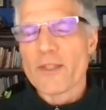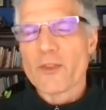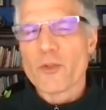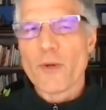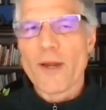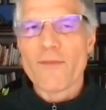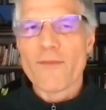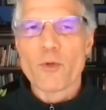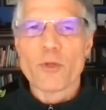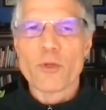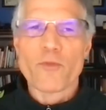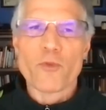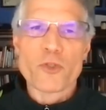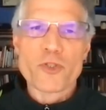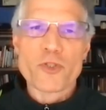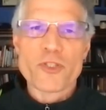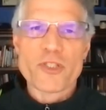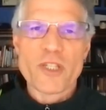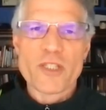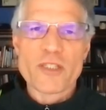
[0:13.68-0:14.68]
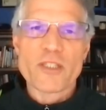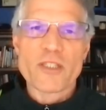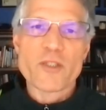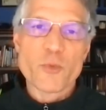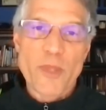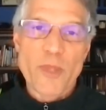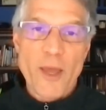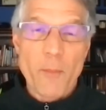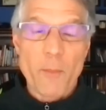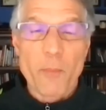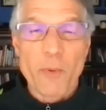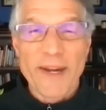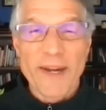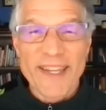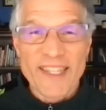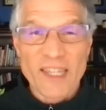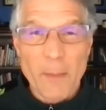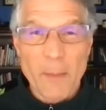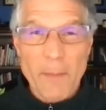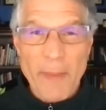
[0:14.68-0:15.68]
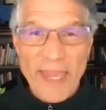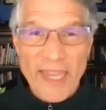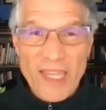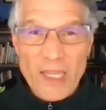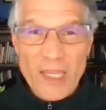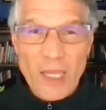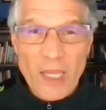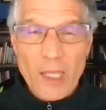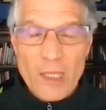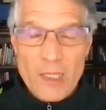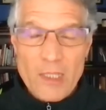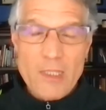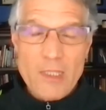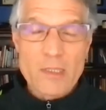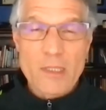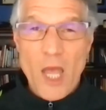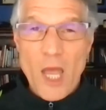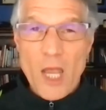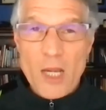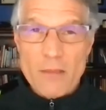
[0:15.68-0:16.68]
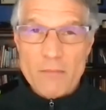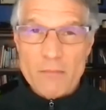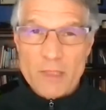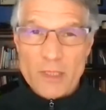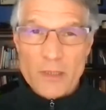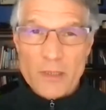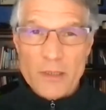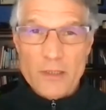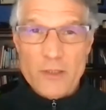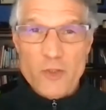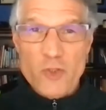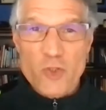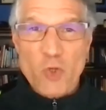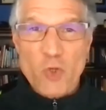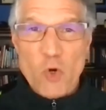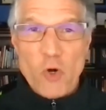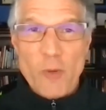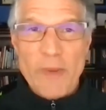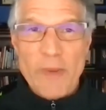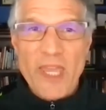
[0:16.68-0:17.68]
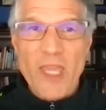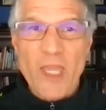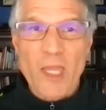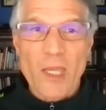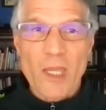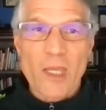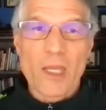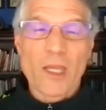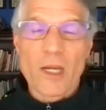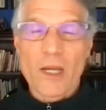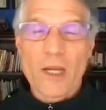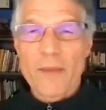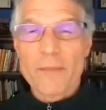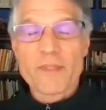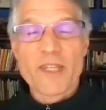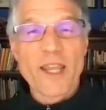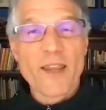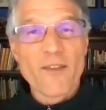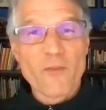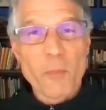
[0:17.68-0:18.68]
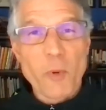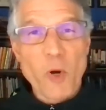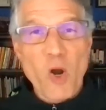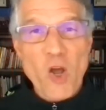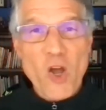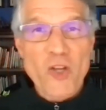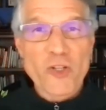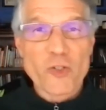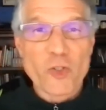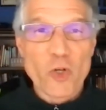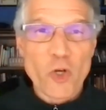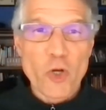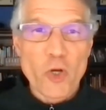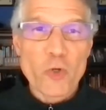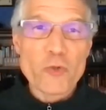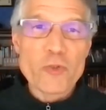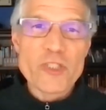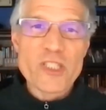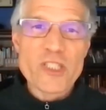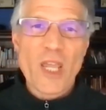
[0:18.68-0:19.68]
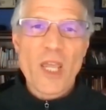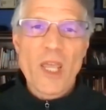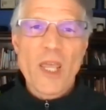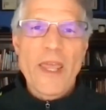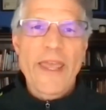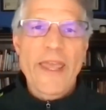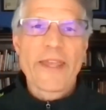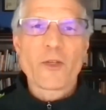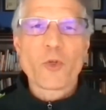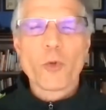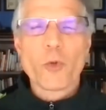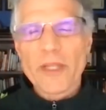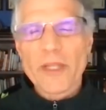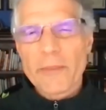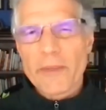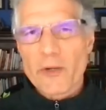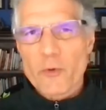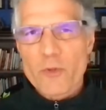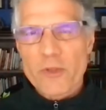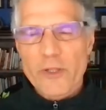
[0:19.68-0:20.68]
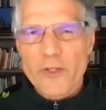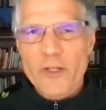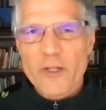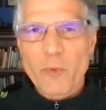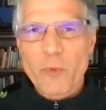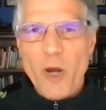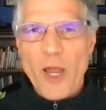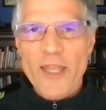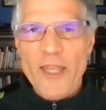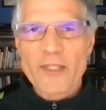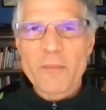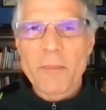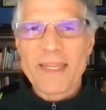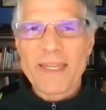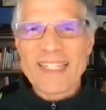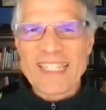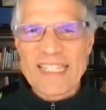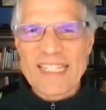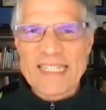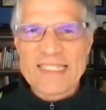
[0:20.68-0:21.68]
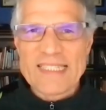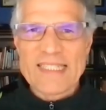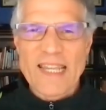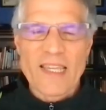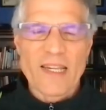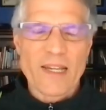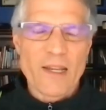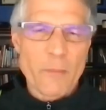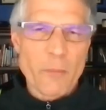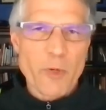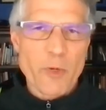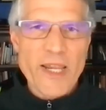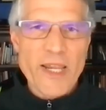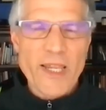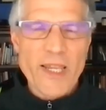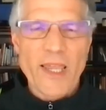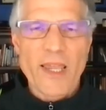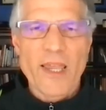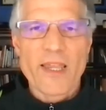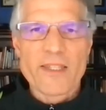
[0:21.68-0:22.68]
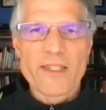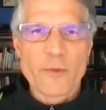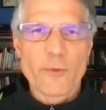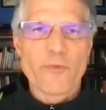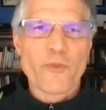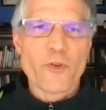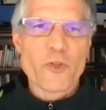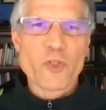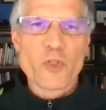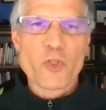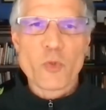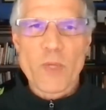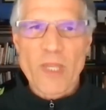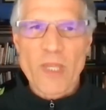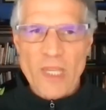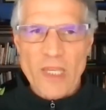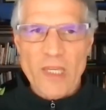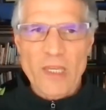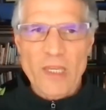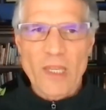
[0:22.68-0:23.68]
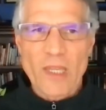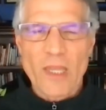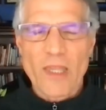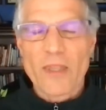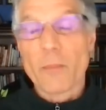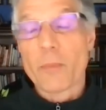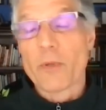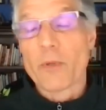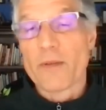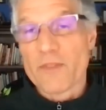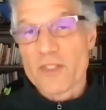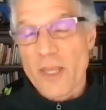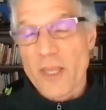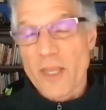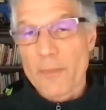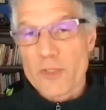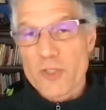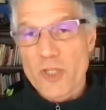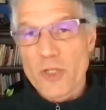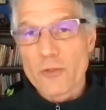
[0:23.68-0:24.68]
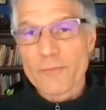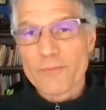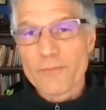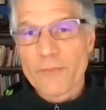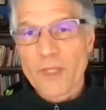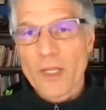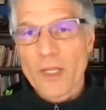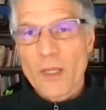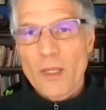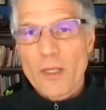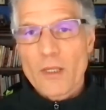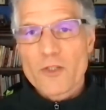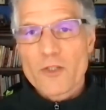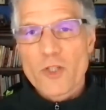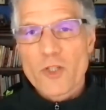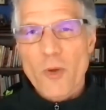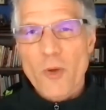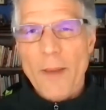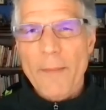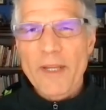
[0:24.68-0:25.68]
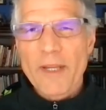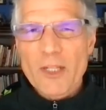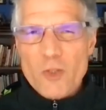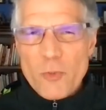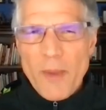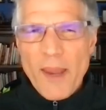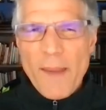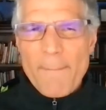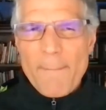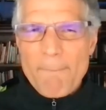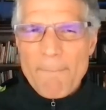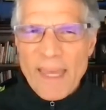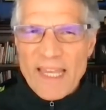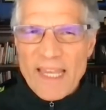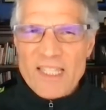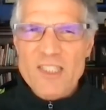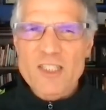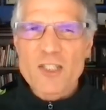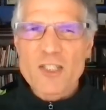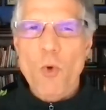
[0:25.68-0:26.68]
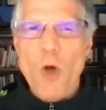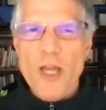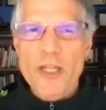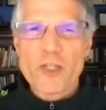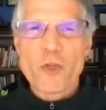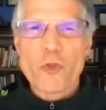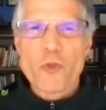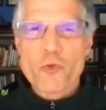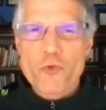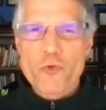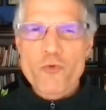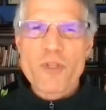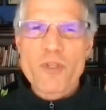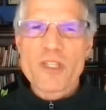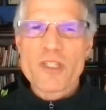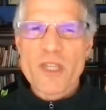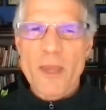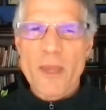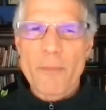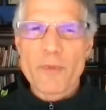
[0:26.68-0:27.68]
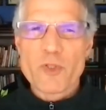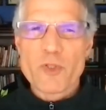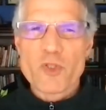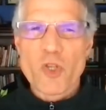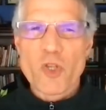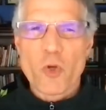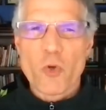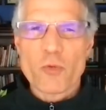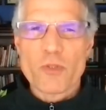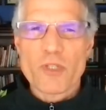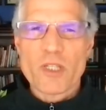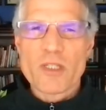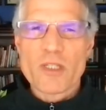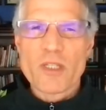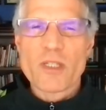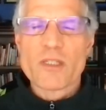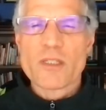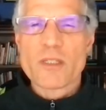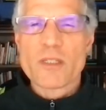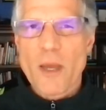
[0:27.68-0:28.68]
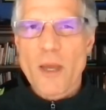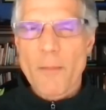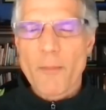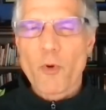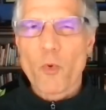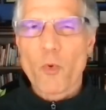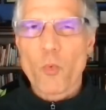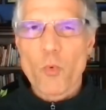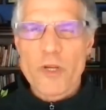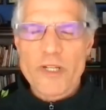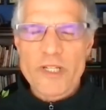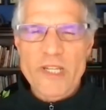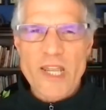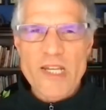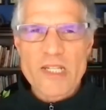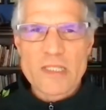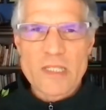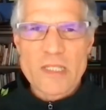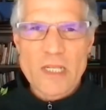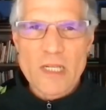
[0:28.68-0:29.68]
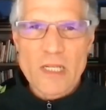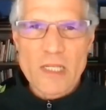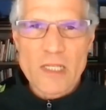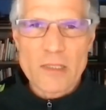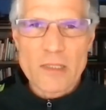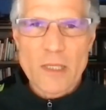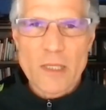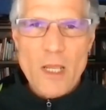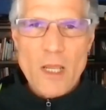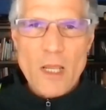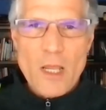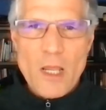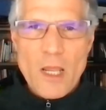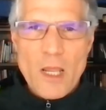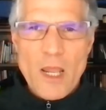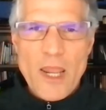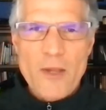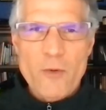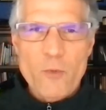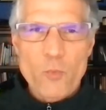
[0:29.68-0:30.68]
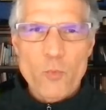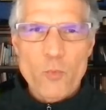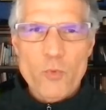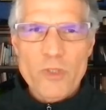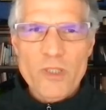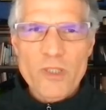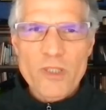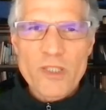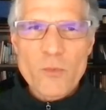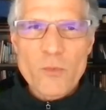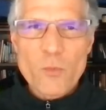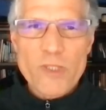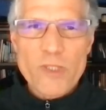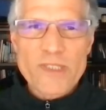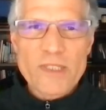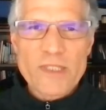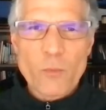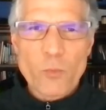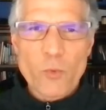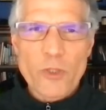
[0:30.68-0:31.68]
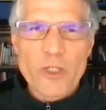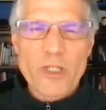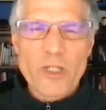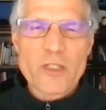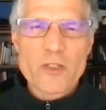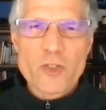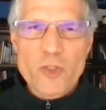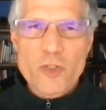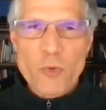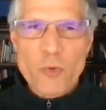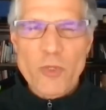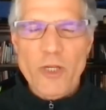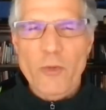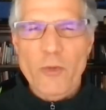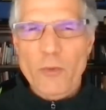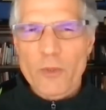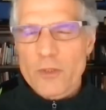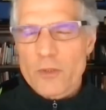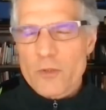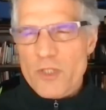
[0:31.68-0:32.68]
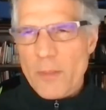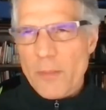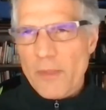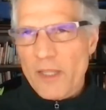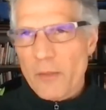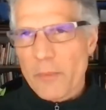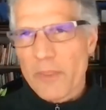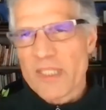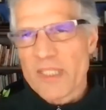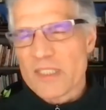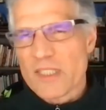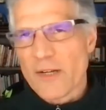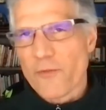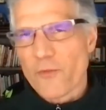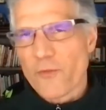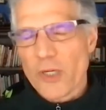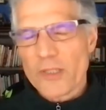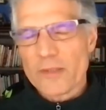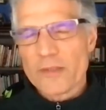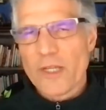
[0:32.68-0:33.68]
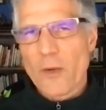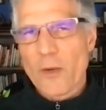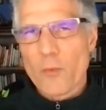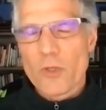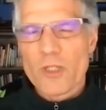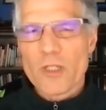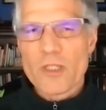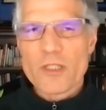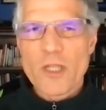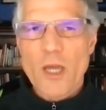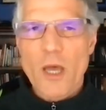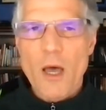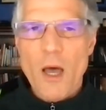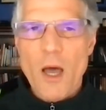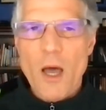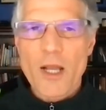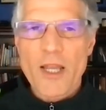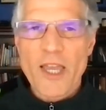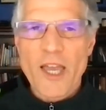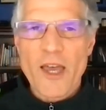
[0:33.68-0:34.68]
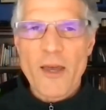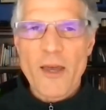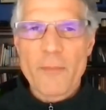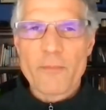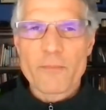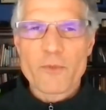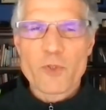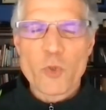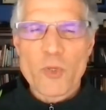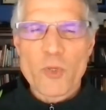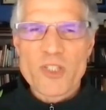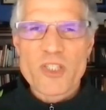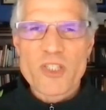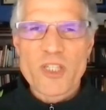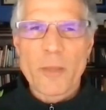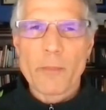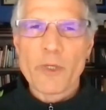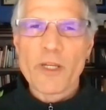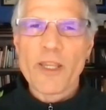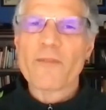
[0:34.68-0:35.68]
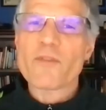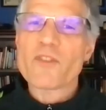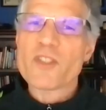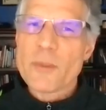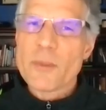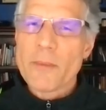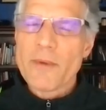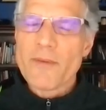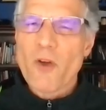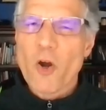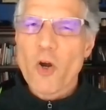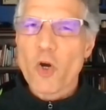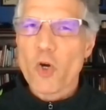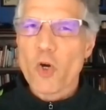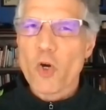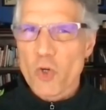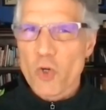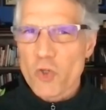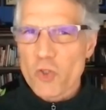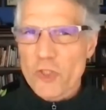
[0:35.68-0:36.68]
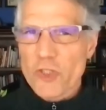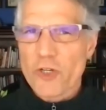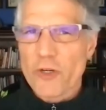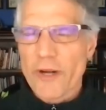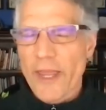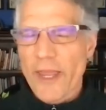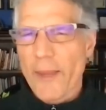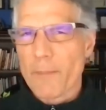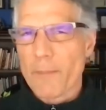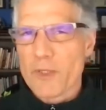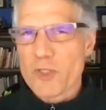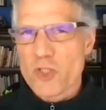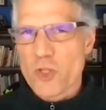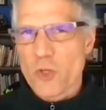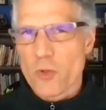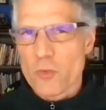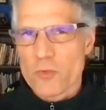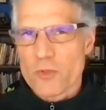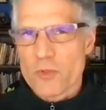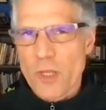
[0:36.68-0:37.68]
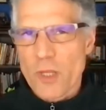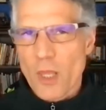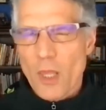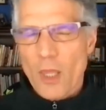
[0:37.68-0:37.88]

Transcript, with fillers: and thriving with virtual assistants without breaking the bank. That means your bank. And I'm Dave Braun, your host. And normally I'm here with Larry Broughton, but he's taken a break as I referred to in the, uh, the previous episode. So I'm going to do my best to walk you through this episode. This is number 119. And really, what we're going to do here, we're going to do something a little bit different. Now, we're going to talk, uh, do a summary of some of our earlier episodes.